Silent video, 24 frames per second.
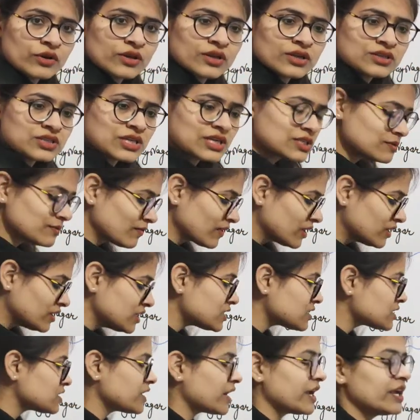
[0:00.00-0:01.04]
Yes,
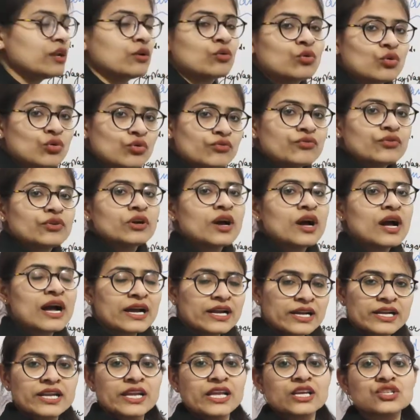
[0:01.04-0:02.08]
this style of
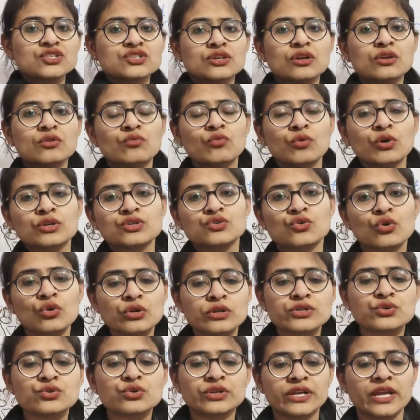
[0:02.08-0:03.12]
architecture was
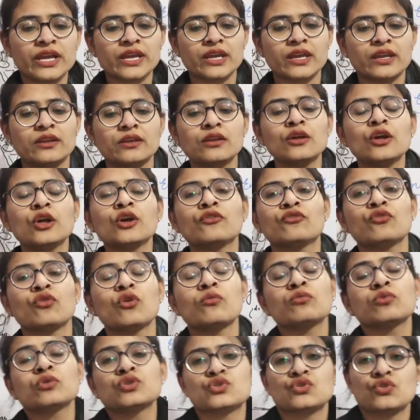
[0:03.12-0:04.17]
also taken from
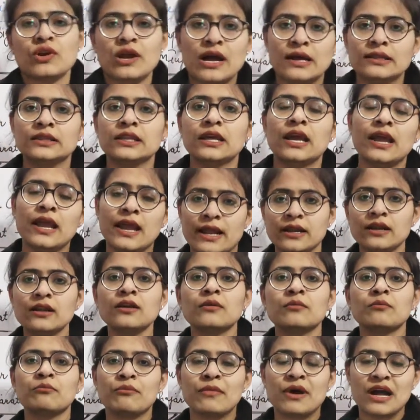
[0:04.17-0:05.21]
Gujarat and
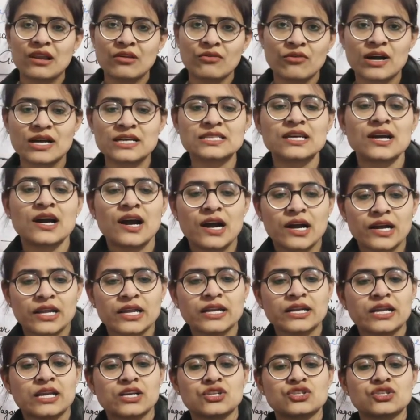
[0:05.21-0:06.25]
Malwa's
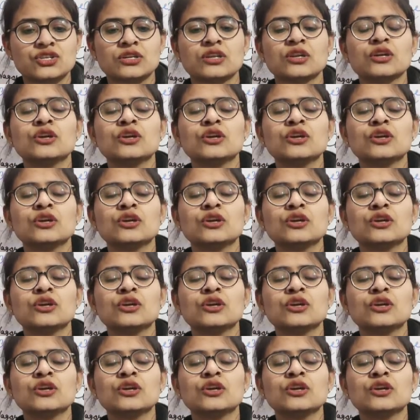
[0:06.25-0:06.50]
architecture.